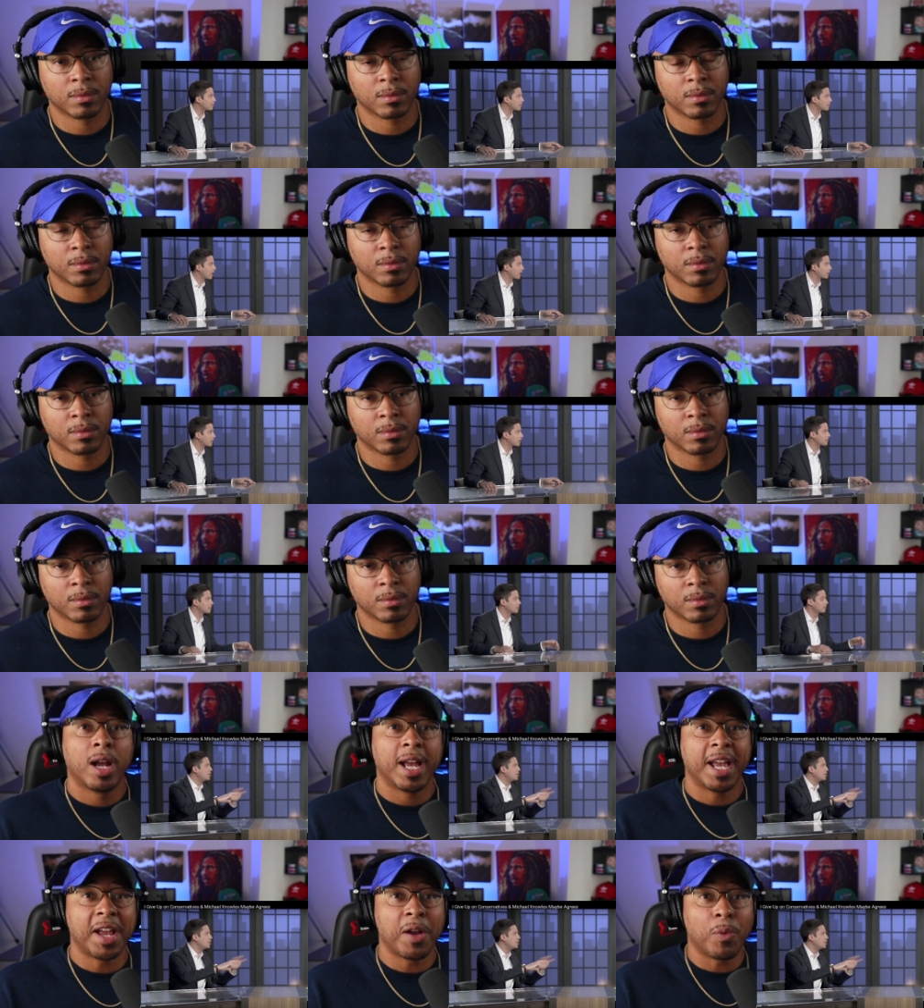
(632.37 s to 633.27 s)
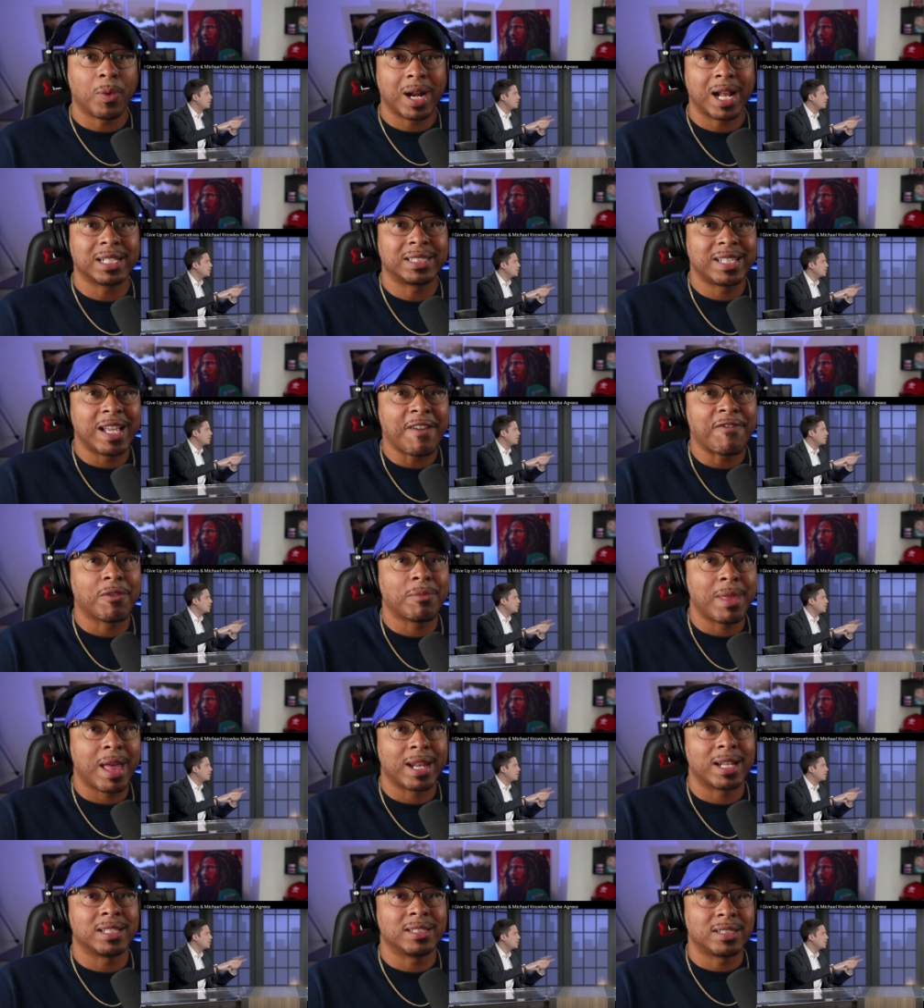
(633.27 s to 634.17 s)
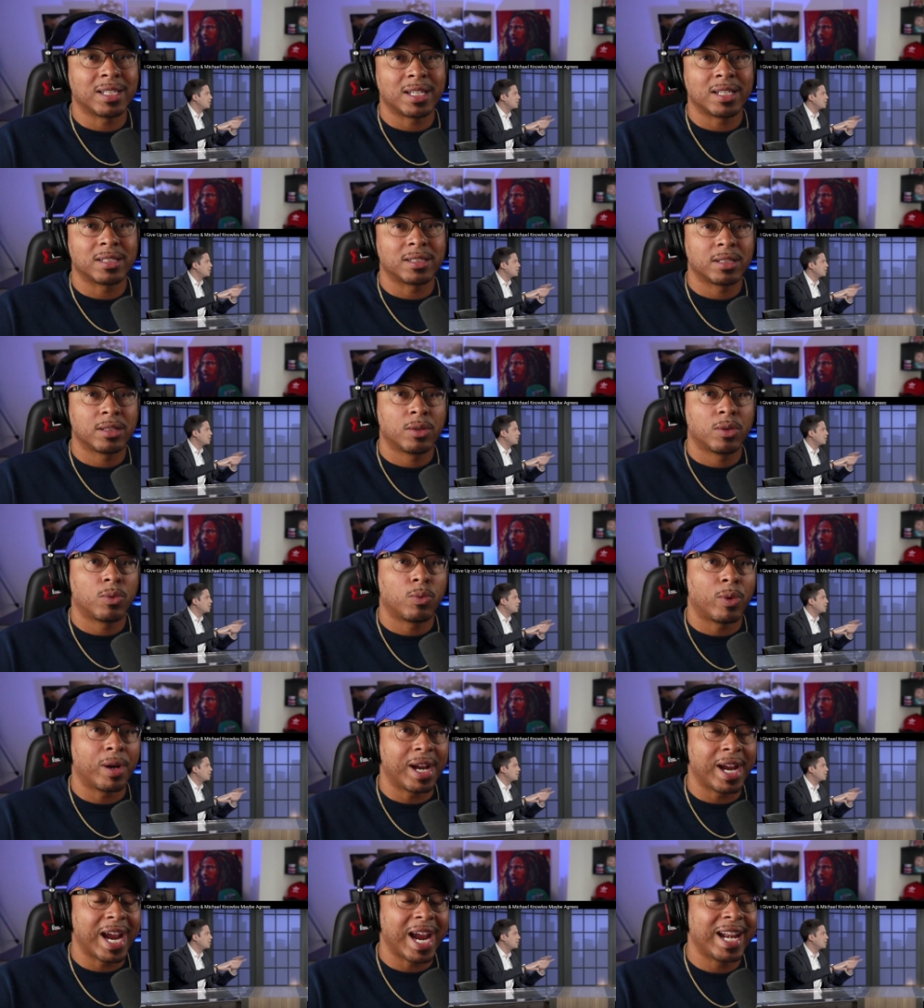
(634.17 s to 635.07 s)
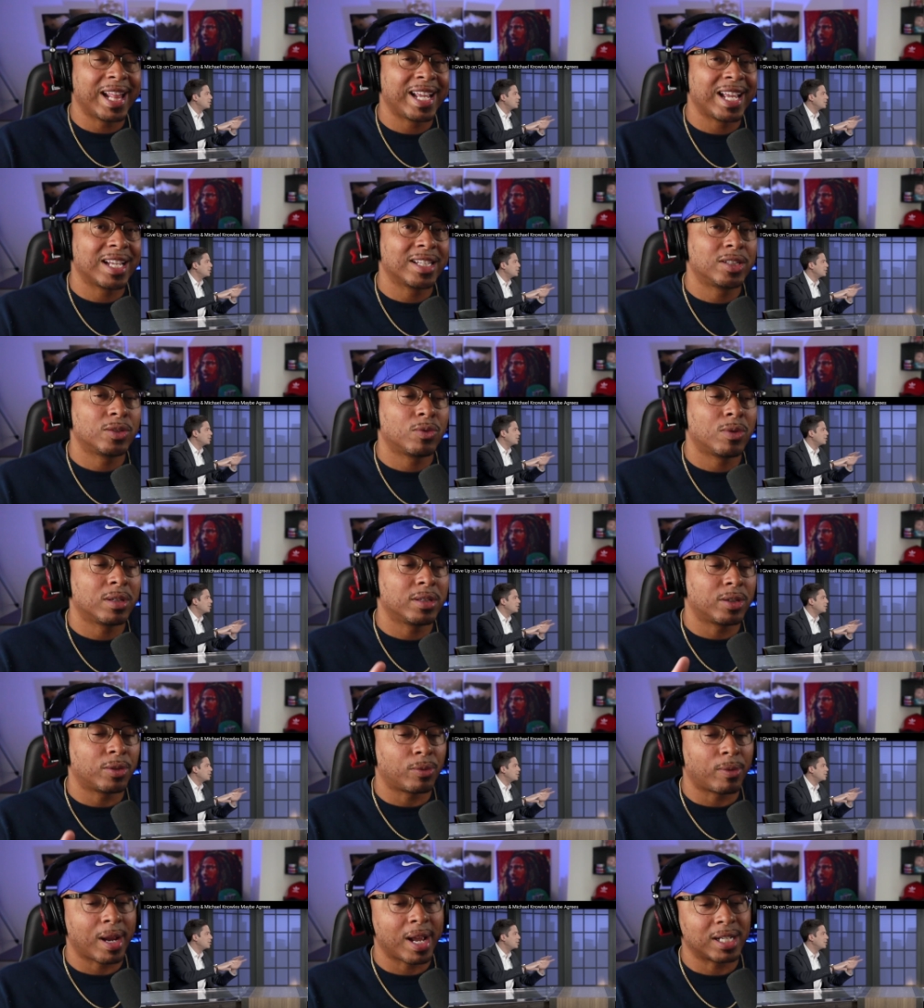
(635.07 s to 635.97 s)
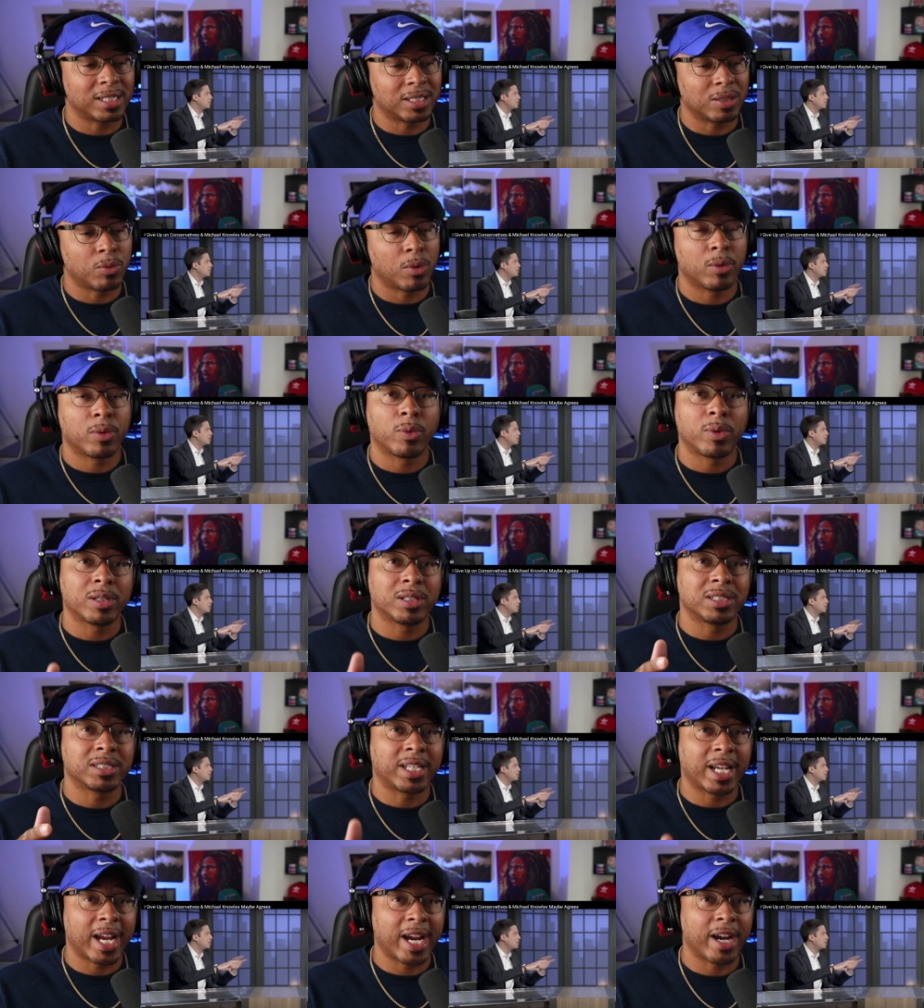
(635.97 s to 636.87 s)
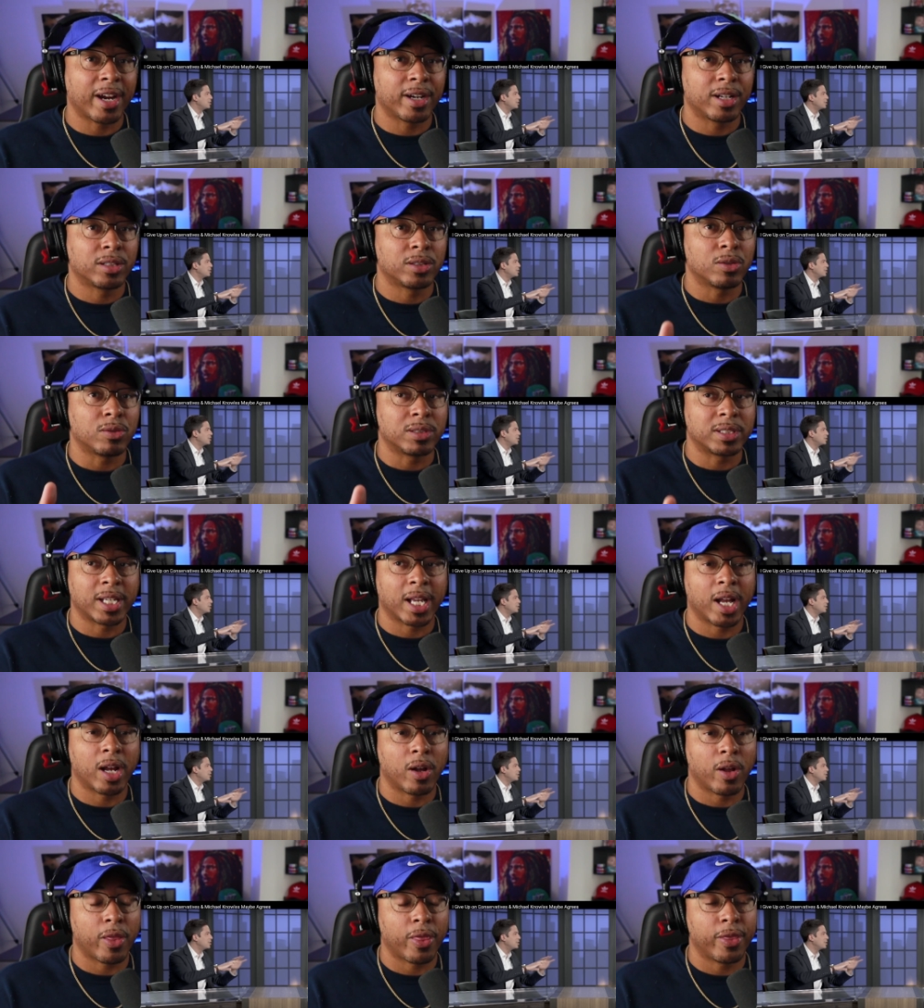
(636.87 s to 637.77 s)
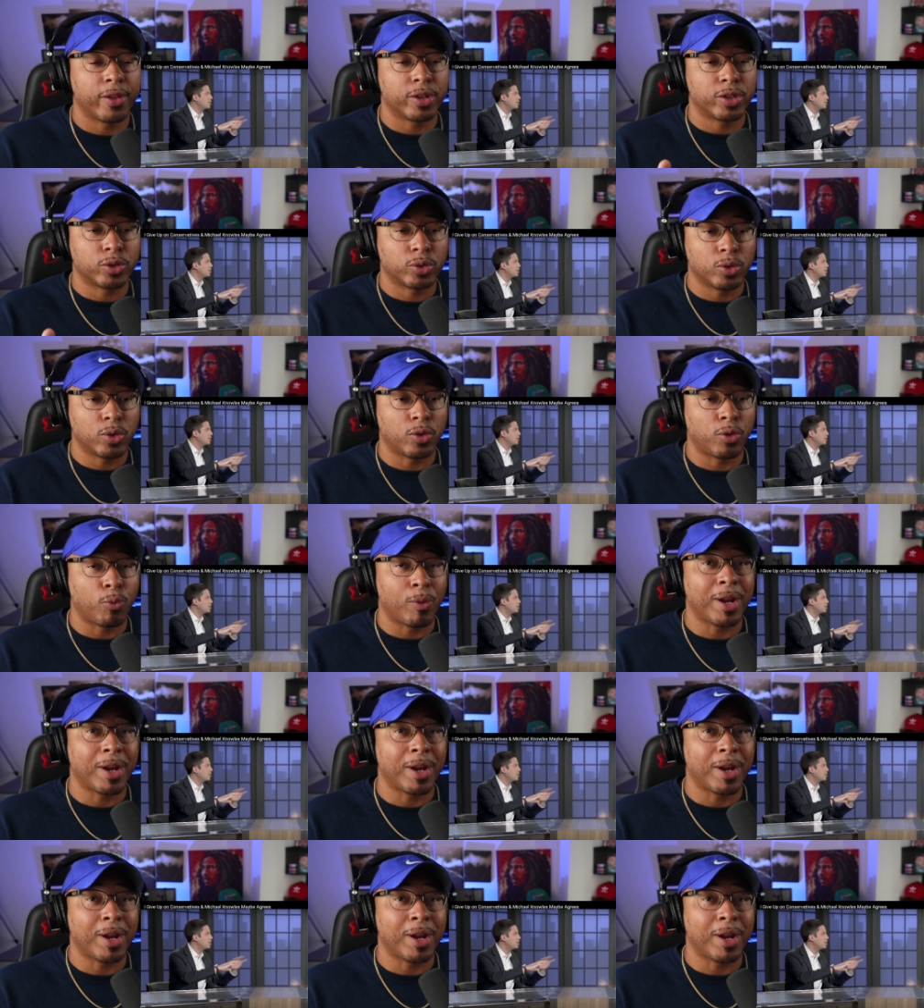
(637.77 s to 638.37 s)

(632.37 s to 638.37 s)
of toddlers. And what I take from that is this we're heading into a direction where we're scared to tell the truth.